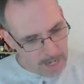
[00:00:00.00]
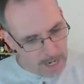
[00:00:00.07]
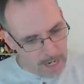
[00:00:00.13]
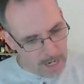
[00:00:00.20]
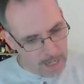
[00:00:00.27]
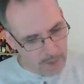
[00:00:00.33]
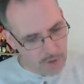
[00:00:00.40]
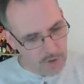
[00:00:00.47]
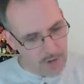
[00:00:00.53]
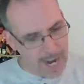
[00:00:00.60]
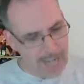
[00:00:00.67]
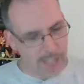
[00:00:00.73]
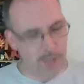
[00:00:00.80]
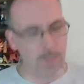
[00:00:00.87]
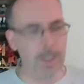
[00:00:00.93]

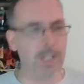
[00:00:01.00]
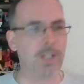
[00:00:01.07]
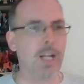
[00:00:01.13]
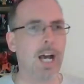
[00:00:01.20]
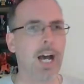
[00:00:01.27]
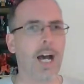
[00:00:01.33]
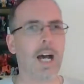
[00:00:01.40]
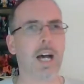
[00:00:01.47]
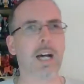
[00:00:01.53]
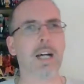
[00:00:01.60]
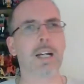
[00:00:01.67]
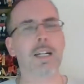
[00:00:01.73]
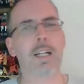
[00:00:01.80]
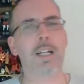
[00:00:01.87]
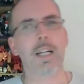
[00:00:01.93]
Trax we saw.
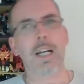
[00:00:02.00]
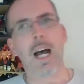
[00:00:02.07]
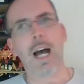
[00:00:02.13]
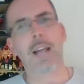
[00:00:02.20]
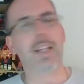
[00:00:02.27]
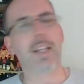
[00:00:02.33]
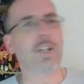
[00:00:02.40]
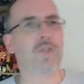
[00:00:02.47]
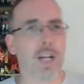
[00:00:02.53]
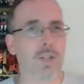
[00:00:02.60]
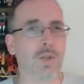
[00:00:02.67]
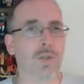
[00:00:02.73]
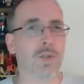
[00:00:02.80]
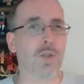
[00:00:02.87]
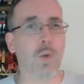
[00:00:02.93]
I think
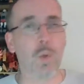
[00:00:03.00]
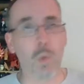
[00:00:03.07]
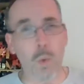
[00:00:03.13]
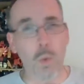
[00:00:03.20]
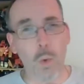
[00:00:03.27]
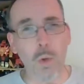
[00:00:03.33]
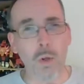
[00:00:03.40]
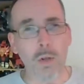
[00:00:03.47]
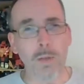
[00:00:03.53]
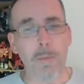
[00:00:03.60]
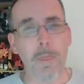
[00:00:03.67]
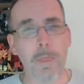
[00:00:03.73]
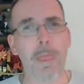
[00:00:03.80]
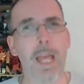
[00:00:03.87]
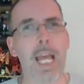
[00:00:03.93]
Trax looks cool.
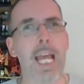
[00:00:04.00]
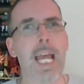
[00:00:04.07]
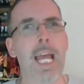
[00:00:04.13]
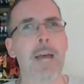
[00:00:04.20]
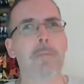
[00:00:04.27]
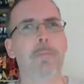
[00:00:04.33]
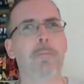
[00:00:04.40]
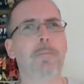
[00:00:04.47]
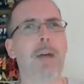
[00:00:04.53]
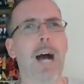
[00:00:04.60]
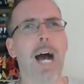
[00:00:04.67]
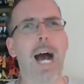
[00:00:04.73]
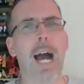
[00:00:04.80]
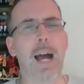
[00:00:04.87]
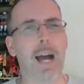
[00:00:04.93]

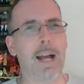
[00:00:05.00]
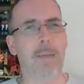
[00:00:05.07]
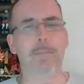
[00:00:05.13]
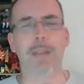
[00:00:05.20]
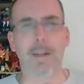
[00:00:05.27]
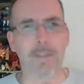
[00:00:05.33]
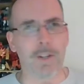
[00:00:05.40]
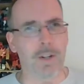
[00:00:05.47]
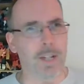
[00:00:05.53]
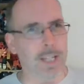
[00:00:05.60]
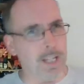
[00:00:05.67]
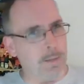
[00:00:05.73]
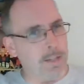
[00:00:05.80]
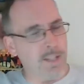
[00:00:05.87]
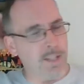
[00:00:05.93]
I'm definitely going to
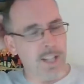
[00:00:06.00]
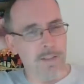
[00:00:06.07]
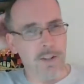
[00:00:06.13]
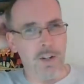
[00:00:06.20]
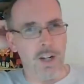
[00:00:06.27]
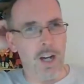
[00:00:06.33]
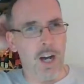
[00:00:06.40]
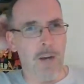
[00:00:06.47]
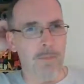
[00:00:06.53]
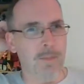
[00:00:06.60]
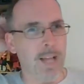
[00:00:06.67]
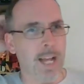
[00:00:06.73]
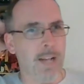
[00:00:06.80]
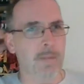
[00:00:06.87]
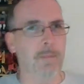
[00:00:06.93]
get him. He's definitely going to
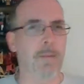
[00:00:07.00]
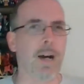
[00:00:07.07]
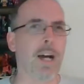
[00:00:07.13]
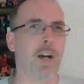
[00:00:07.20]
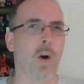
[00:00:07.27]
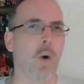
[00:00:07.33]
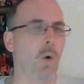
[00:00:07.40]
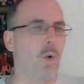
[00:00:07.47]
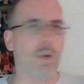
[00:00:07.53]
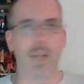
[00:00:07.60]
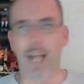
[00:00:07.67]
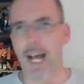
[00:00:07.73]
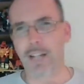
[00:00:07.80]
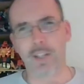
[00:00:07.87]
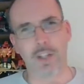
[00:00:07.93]
update my old
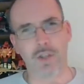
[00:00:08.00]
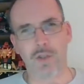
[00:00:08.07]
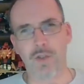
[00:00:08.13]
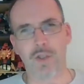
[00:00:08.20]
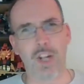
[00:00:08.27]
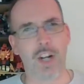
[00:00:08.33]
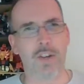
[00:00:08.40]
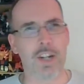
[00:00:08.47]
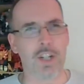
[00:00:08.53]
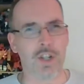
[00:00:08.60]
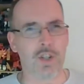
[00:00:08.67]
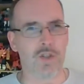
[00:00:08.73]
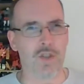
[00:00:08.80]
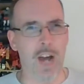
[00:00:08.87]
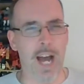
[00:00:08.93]
classic
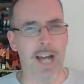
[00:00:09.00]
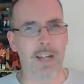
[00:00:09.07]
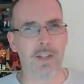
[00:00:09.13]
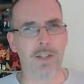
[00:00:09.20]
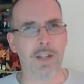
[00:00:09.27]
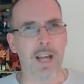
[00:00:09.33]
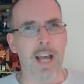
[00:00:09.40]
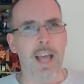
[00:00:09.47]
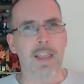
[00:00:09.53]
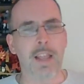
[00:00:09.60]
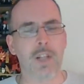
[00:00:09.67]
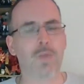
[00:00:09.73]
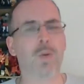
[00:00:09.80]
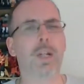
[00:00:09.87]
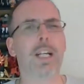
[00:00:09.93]
Generations Trax.
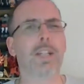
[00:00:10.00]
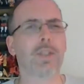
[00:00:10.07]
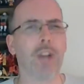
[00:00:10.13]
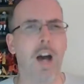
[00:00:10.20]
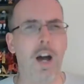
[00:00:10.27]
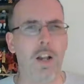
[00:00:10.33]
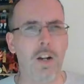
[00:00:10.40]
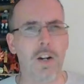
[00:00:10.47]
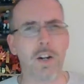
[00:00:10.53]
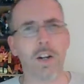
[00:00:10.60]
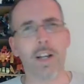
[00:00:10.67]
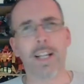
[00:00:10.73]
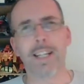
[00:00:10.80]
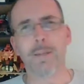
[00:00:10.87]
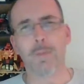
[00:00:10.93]
This one is taller,
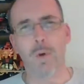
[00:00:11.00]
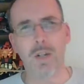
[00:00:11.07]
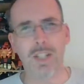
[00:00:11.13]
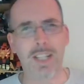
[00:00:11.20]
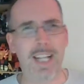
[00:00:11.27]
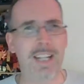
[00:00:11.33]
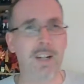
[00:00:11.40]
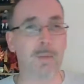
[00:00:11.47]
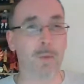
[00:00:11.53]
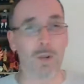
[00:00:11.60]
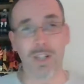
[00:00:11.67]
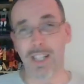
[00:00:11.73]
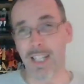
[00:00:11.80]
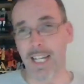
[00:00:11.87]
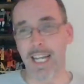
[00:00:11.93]
more slender,
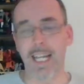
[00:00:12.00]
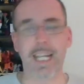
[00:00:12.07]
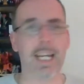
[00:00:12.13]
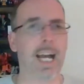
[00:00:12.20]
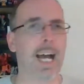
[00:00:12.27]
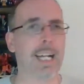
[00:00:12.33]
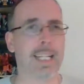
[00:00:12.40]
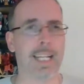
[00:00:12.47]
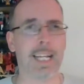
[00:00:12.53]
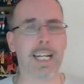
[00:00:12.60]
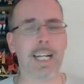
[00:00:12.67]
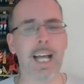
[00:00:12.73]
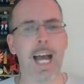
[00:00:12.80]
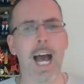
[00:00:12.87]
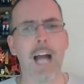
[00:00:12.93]
more sleek. I dig
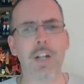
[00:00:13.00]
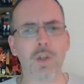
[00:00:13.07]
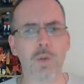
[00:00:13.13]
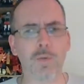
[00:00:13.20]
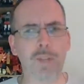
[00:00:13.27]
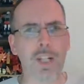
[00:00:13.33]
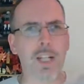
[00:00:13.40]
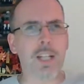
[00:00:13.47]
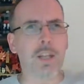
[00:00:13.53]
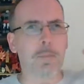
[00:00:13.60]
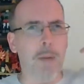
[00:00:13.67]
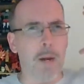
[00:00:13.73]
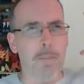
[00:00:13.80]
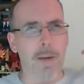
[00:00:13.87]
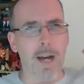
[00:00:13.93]
it. I do feel like the
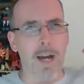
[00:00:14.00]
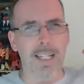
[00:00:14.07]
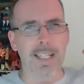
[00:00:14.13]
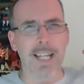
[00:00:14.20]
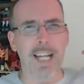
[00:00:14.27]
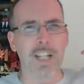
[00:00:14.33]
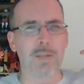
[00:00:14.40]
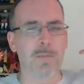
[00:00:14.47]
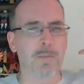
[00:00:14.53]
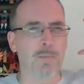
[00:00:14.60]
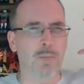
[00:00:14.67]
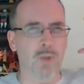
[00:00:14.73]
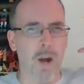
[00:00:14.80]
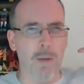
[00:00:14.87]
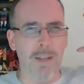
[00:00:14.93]
part behind his head is
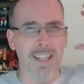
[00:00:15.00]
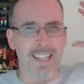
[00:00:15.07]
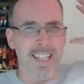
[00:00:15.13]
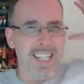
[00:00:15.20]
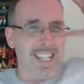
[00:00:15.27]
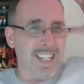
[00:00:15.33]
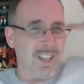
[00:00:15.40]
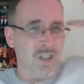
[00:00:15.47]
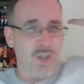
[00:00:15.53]
probably a little